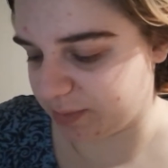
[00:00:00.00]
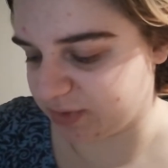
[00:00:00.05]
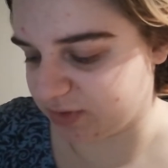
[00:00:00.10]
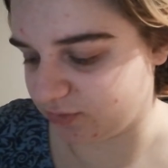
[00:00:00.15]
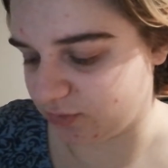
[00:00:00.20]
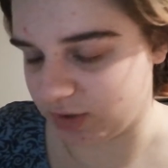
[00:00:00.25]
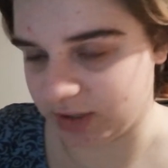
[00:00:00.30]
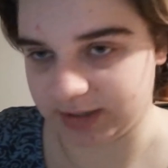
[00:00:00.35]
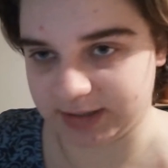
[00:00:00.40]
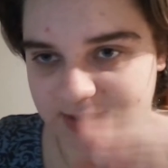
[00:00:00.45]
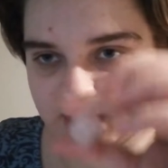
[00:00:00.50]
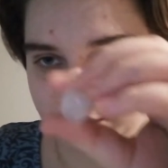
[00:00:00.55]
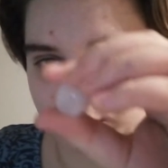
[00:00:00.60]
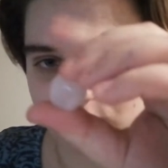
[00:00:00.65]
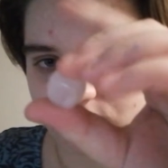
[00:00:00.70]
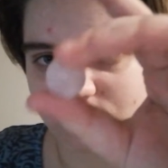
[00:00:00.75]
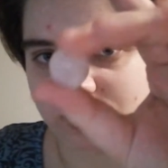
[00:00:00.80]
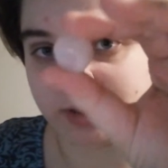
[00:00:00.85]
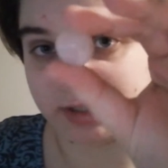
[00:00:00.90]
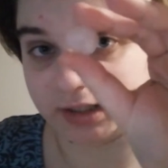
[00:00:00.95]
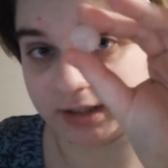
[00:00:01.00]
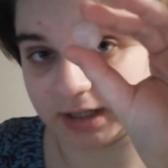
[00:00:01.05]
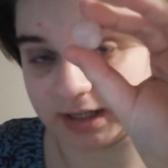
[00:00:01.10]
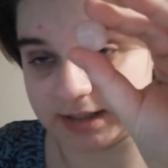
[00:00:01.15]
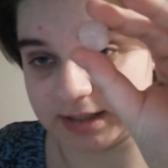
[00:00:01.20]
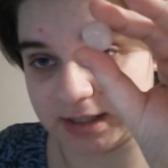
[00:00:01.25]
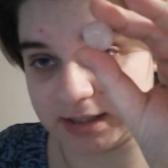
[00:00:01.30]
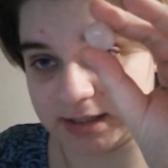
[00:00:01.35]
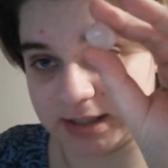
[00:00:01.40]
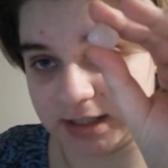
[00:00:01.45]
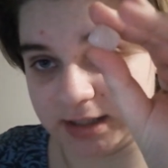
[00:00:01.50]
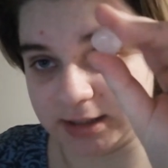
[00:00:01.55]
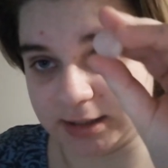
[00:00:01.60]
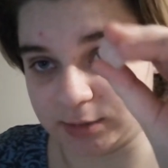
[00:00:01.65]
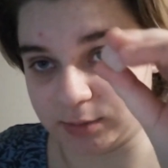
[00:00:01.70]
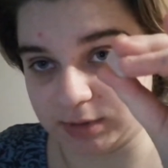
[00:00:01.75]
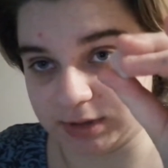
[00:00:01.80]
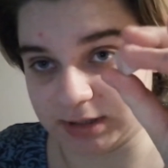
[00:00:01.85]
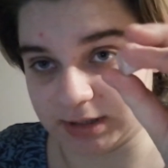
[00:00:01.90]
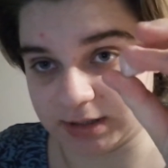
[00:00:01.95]
For example, like as I said, this
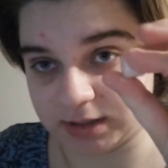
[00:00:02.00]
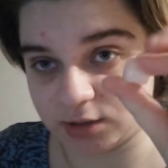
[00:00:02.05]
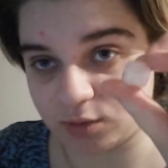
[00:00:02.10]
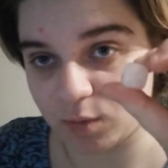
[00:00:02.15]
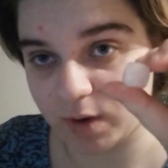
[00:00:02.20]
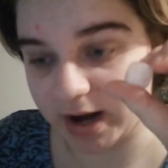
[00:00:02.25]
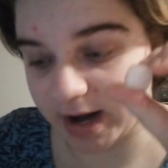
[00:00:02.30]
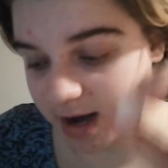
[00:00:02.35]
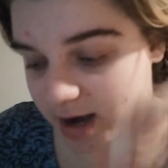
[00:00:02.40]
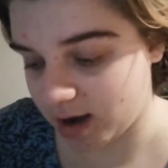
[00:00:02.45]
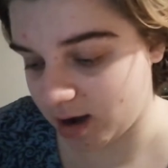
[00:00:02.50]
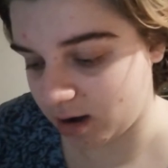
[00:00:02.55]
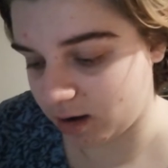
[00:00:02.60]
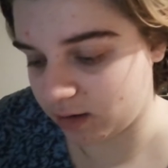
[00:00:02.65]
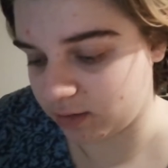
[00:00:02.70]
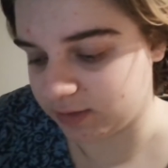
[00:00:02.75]
one's a square,